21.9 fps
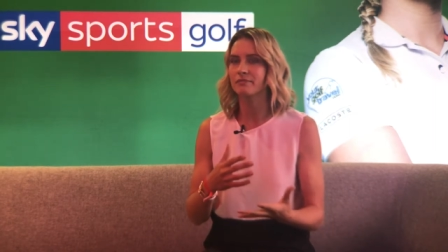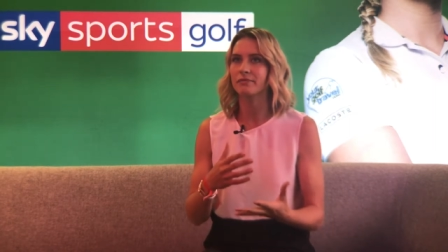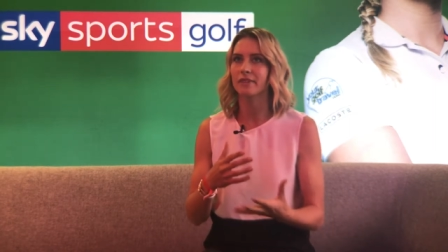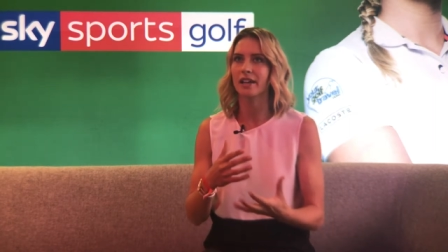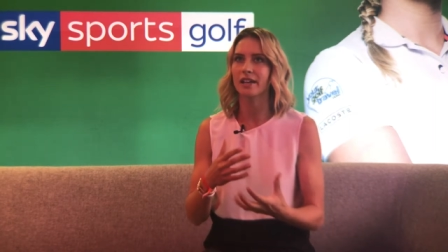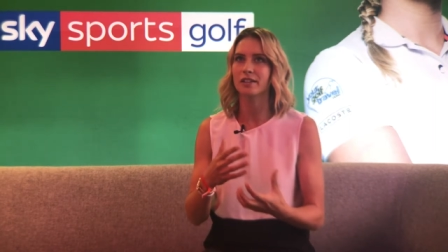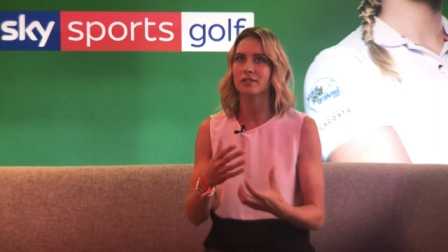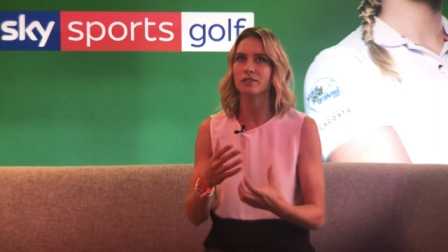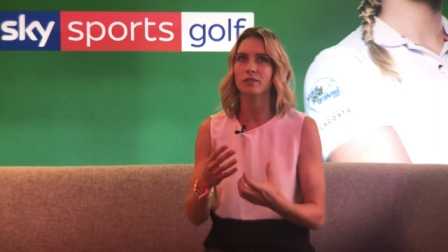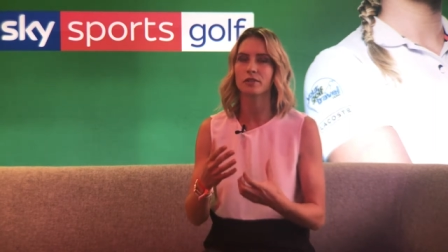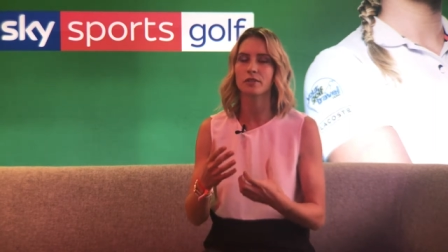
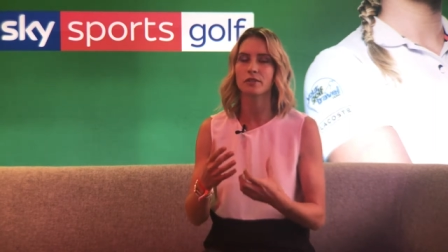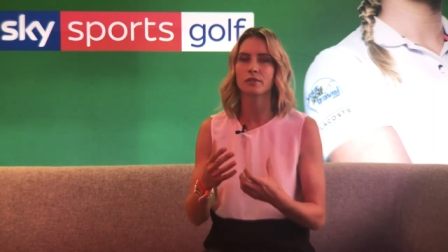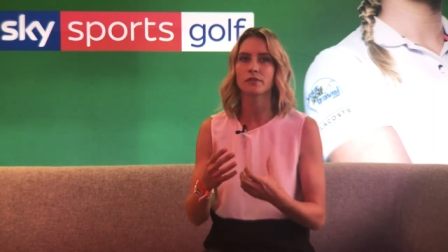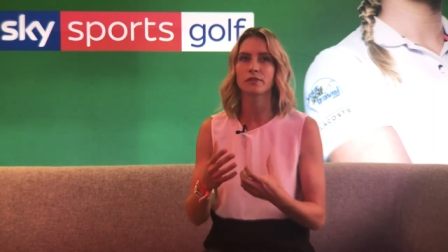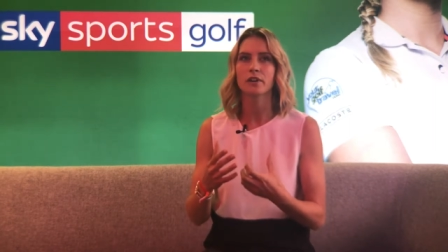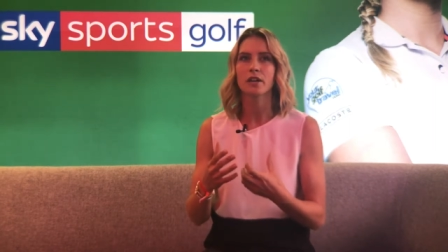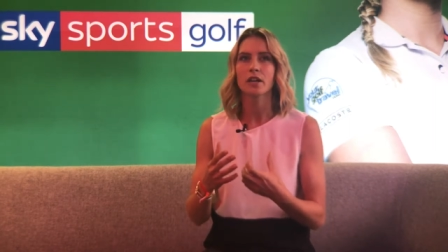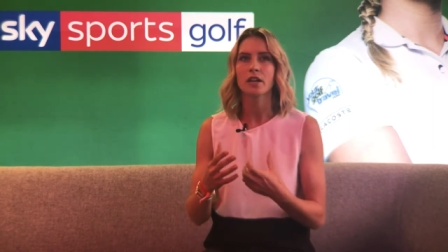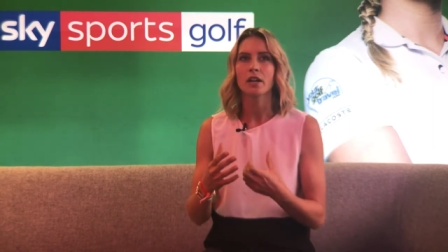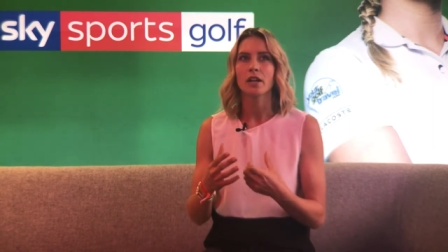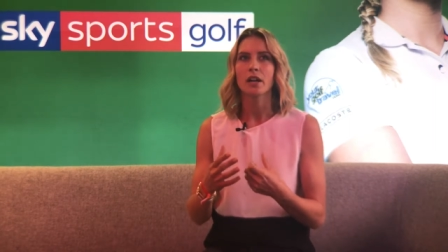that sort of
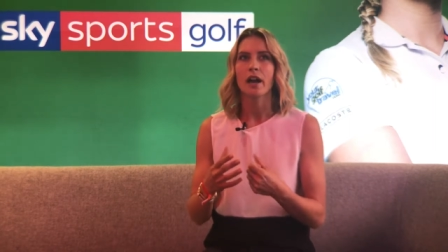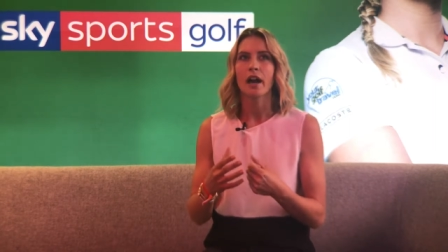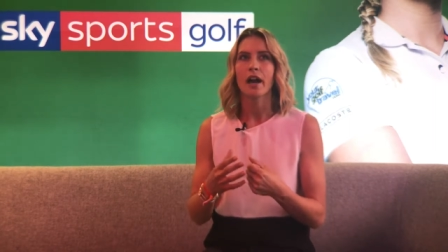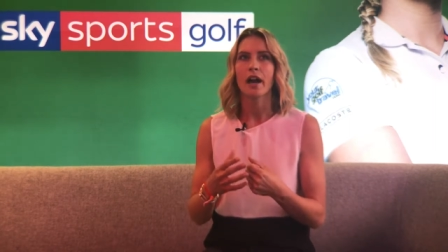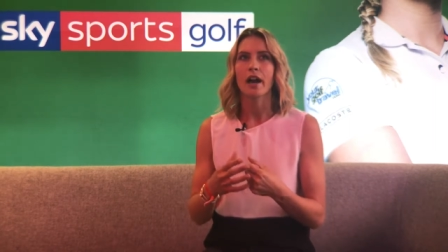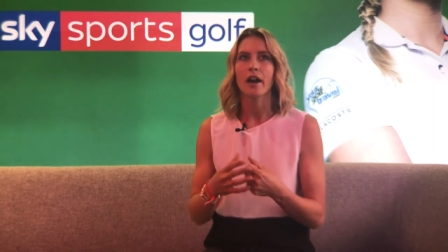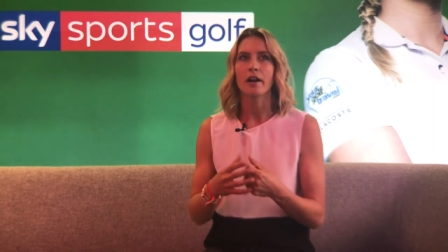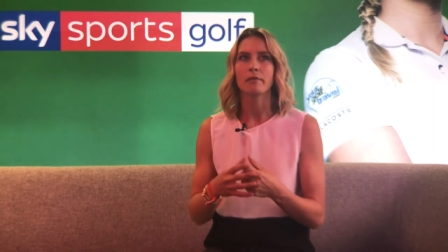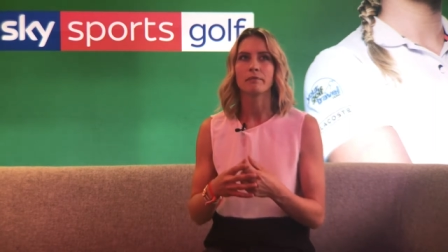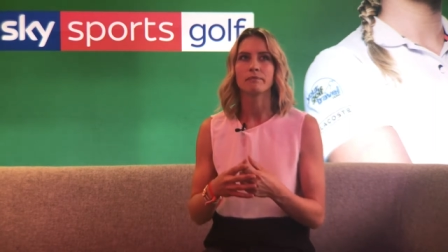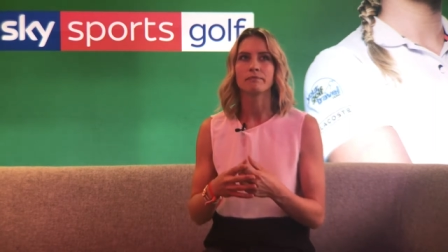
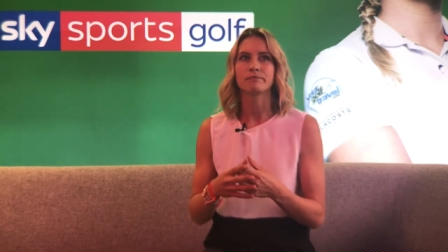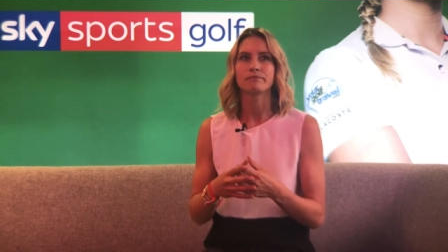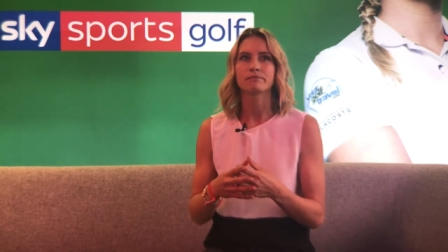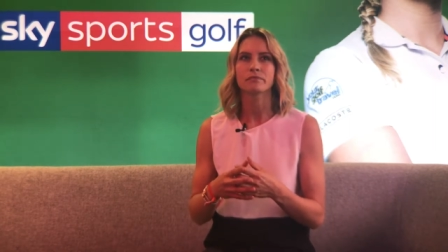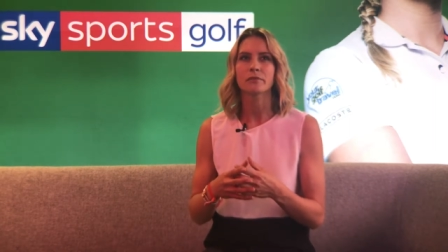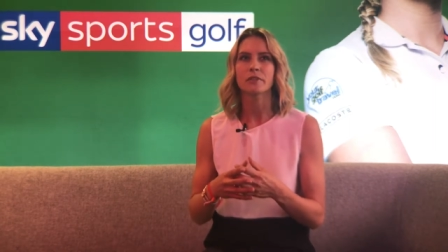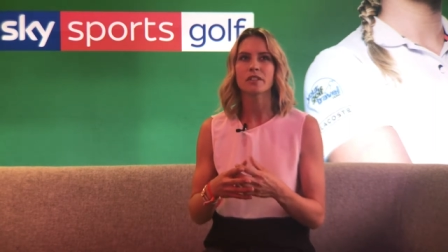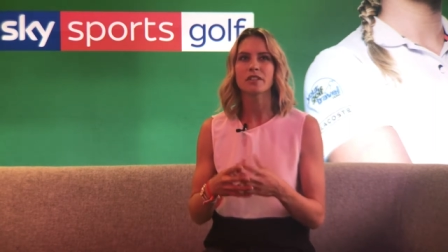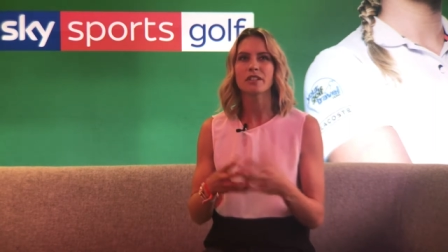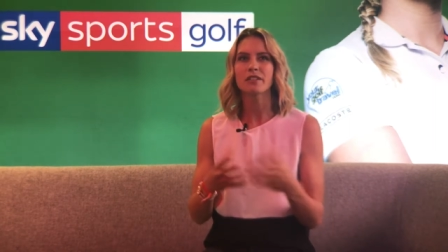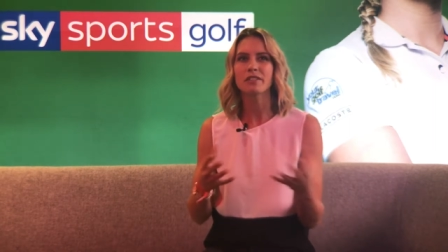um,
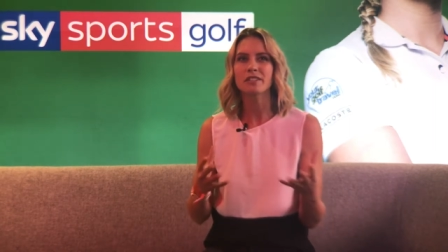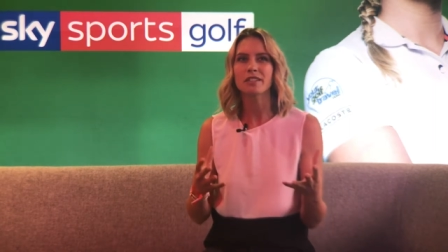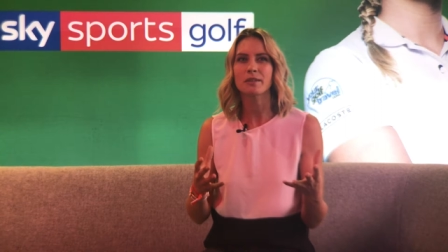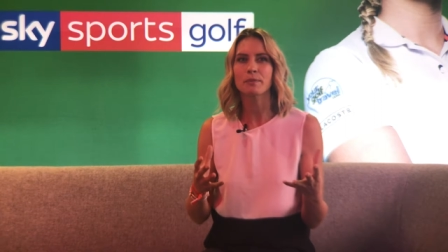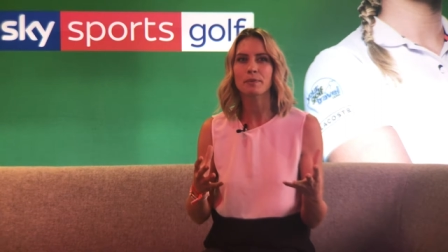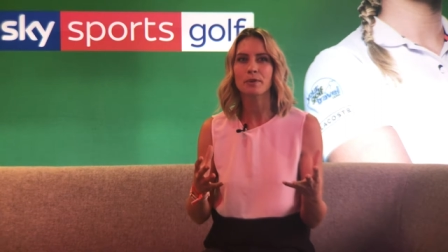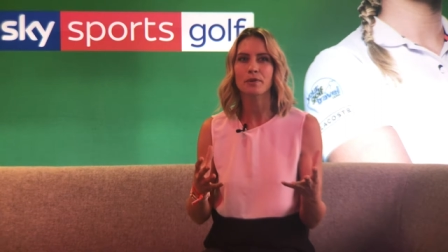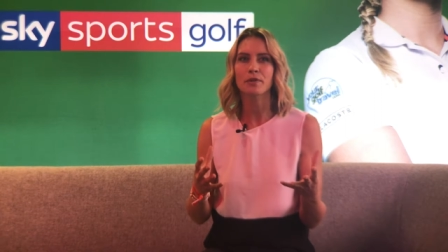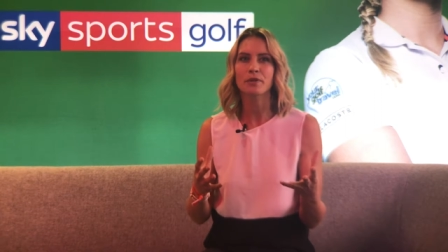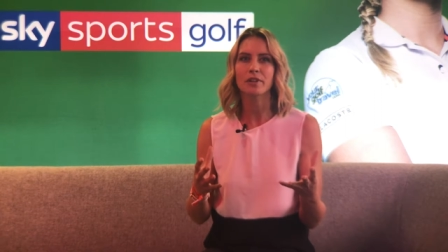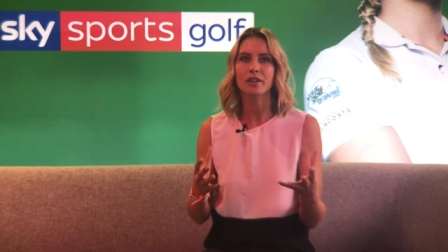
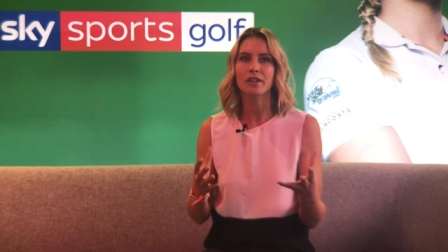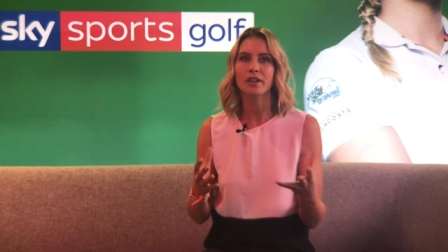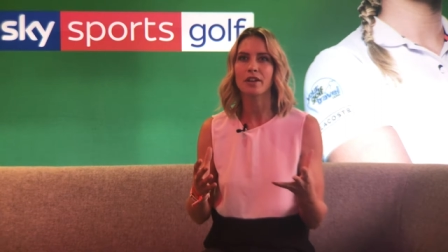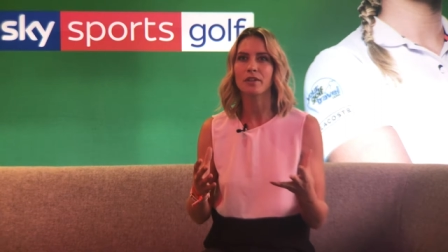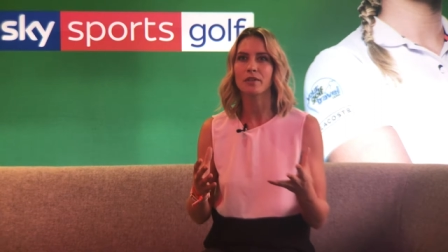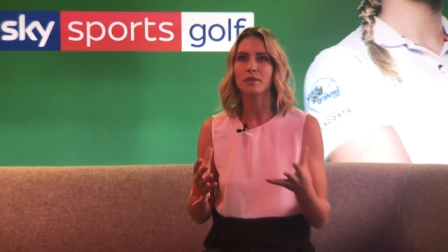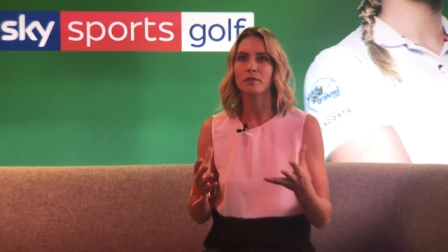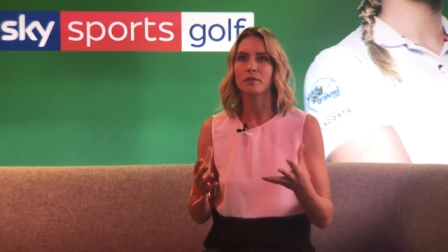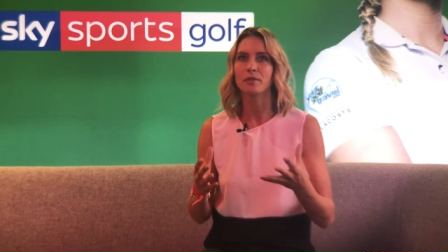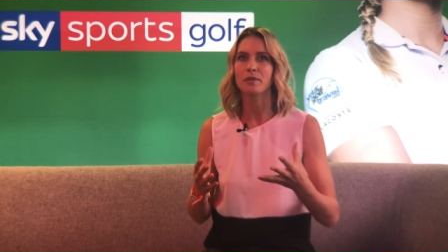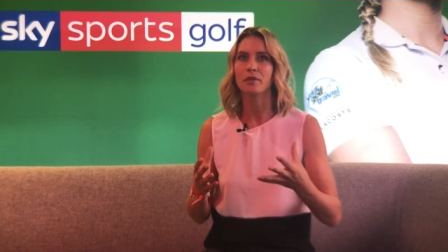stereotypical, you
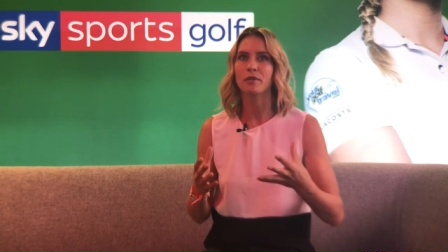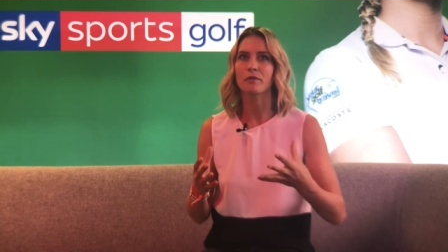know,